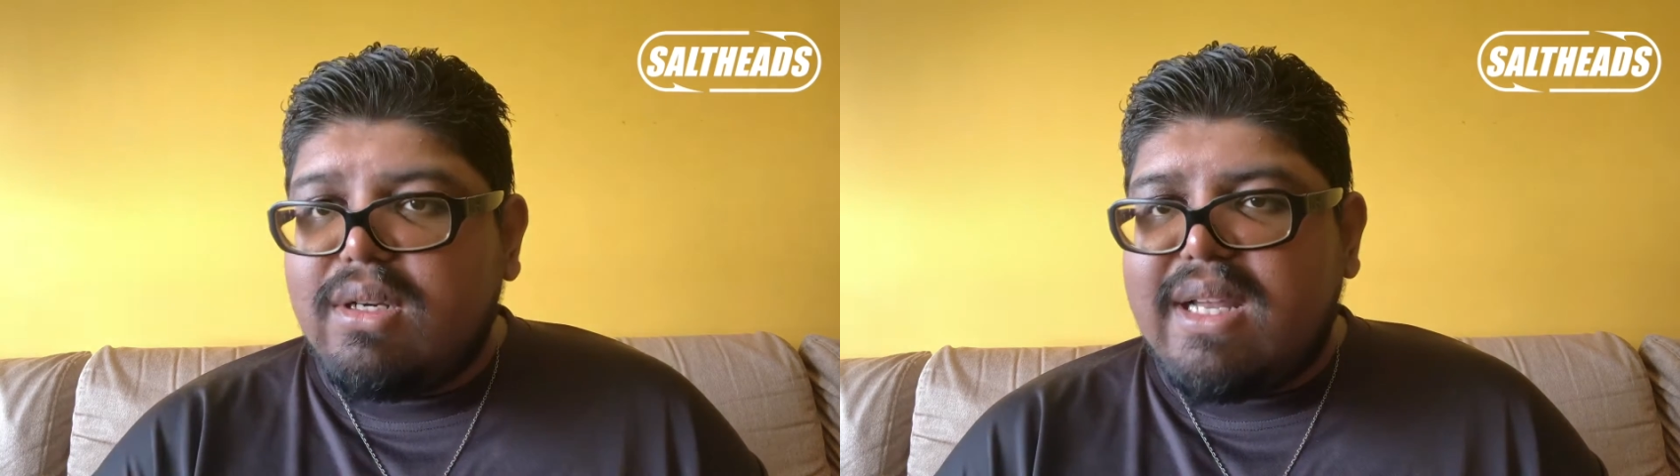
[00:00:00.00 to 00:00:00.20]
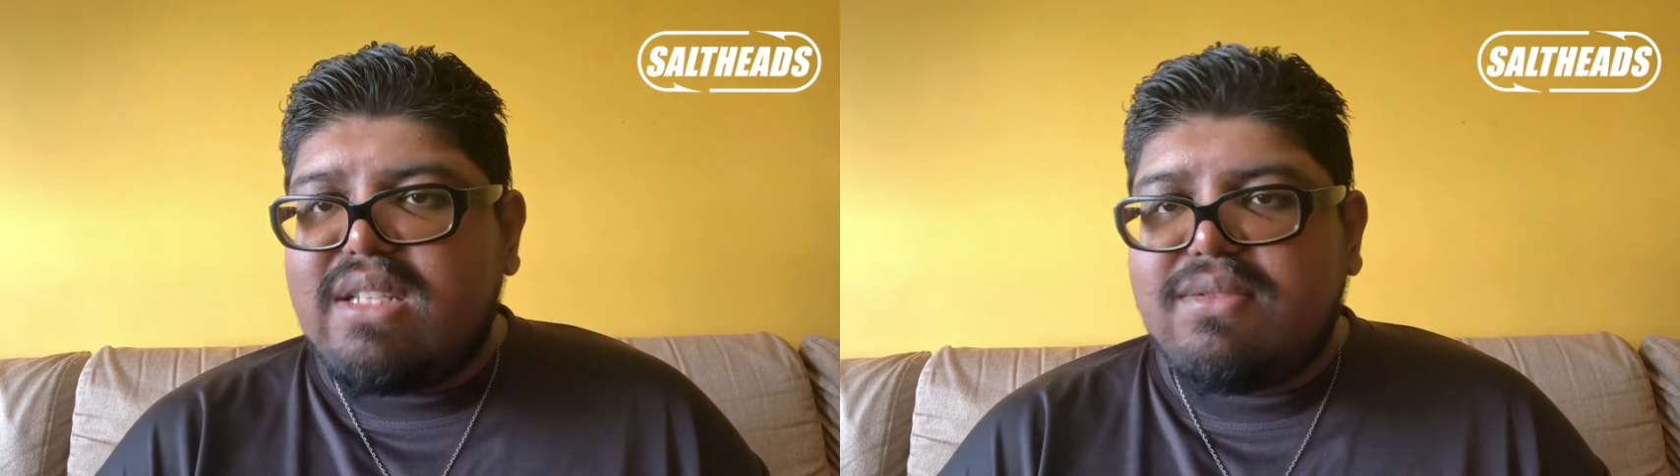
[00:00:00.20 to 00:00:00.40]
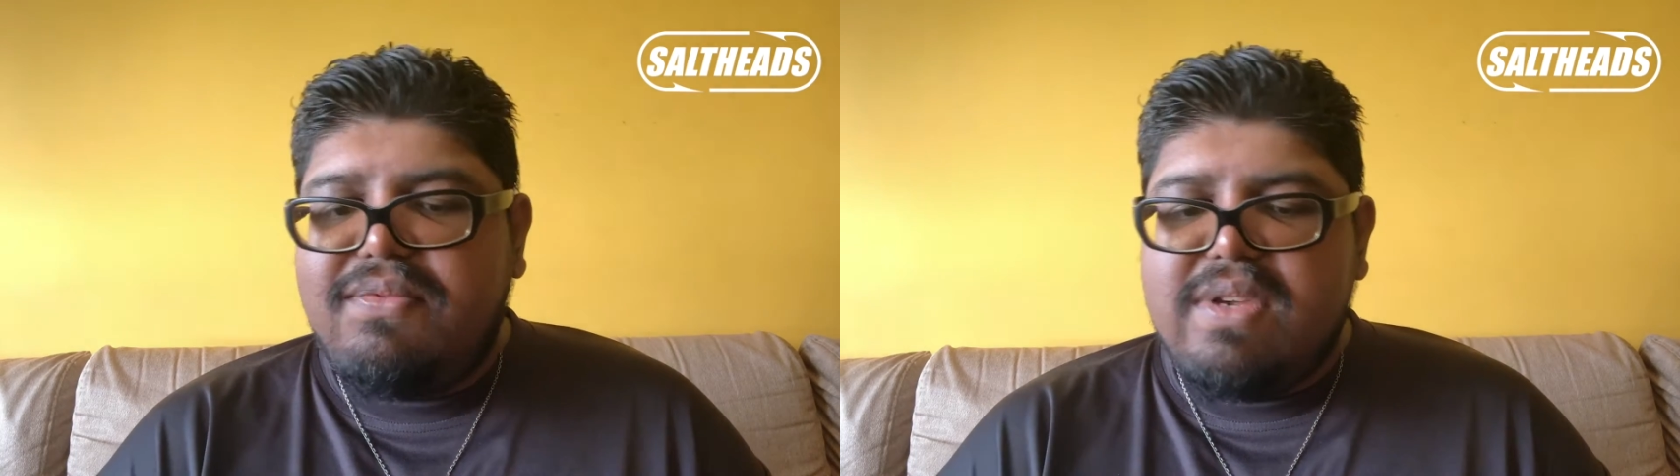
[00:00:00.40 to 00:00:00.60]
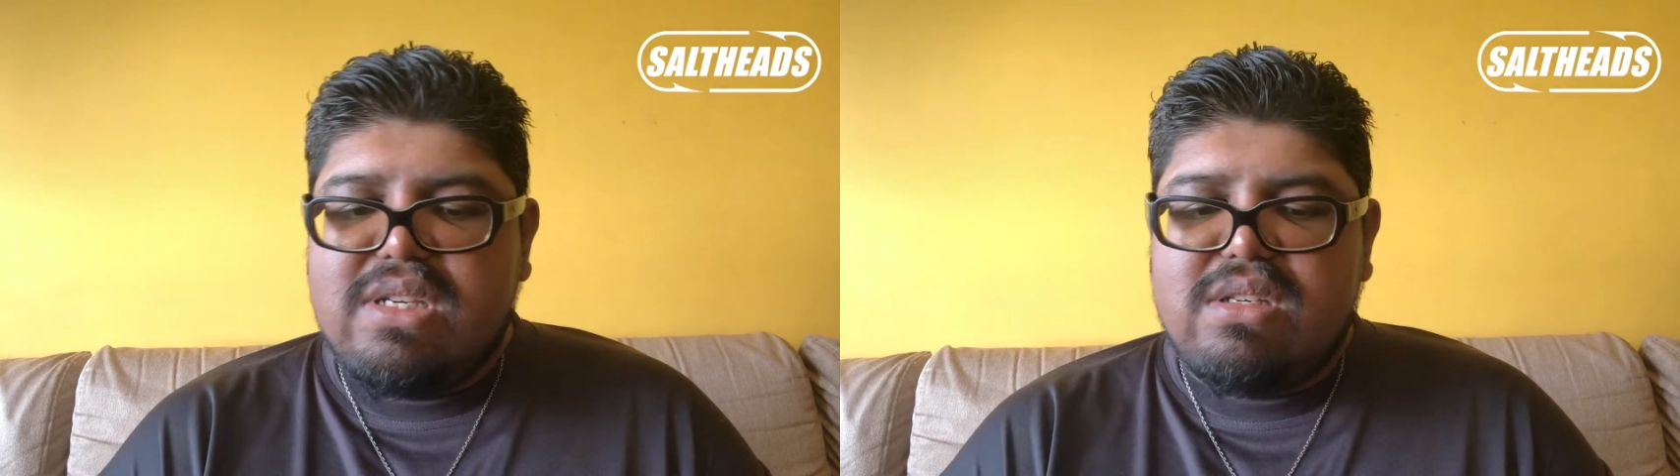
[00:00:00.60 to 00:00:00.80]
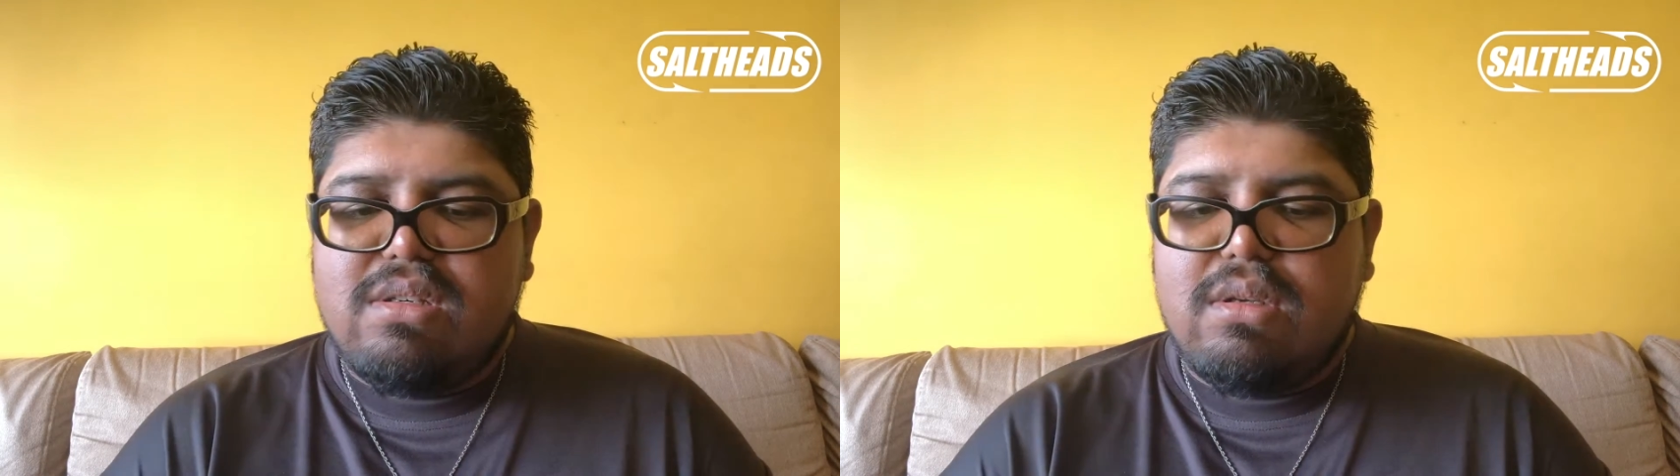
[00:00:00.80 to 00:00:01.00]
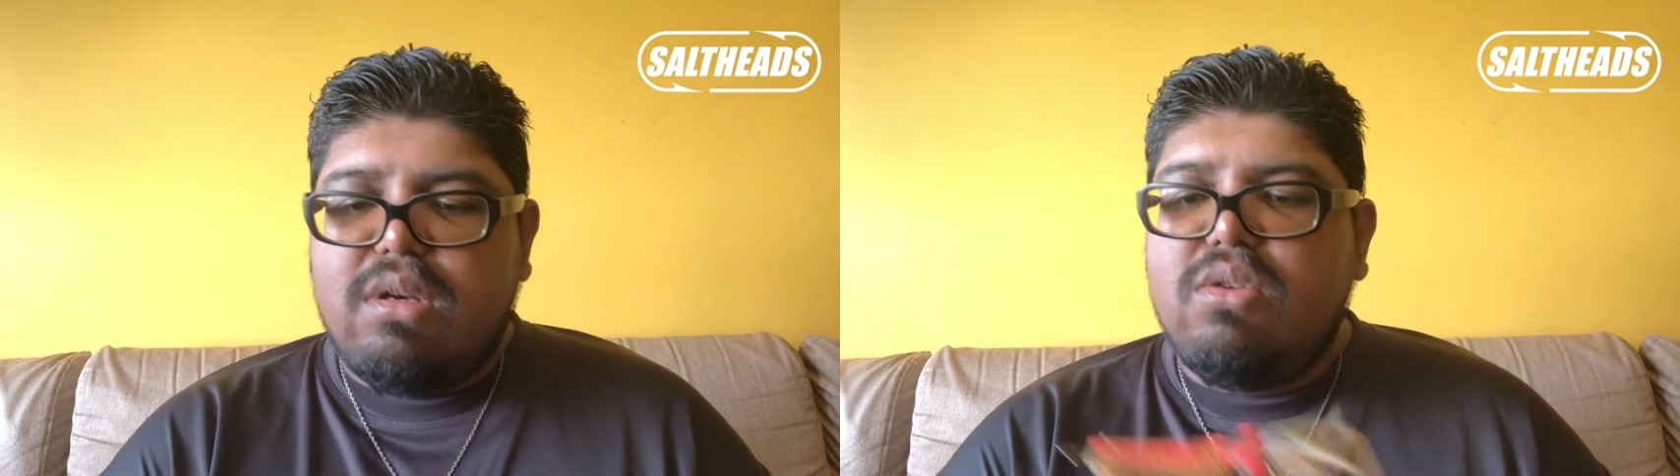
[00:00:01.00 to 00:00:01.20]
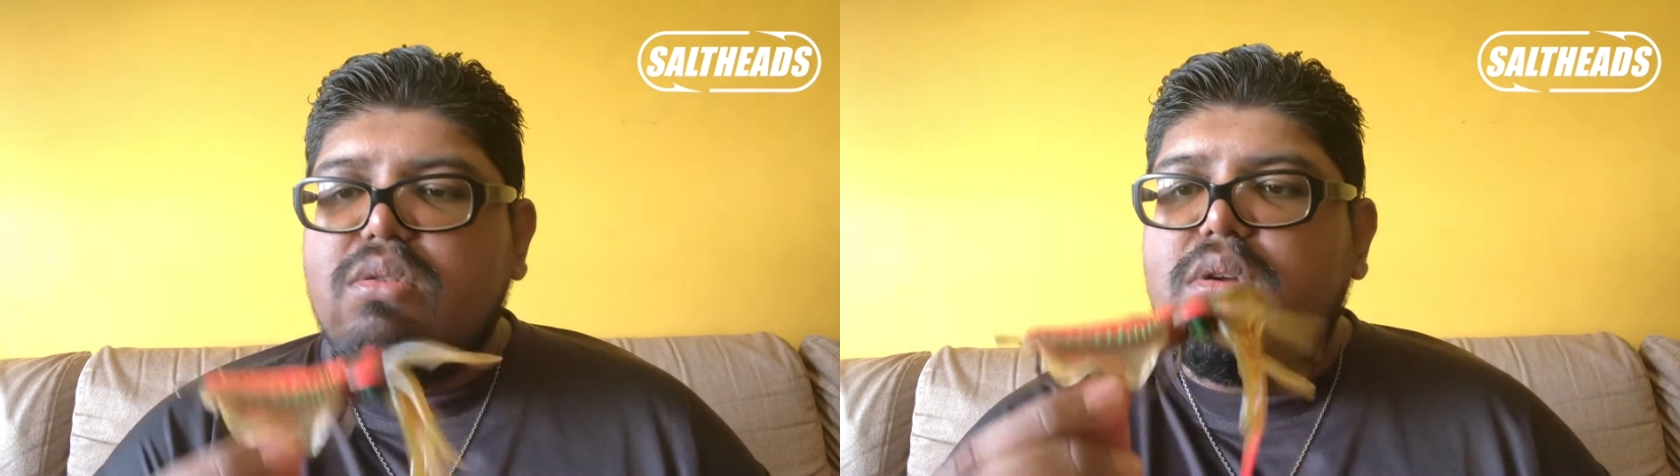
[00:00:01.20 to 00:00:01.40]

tusk fish, you know,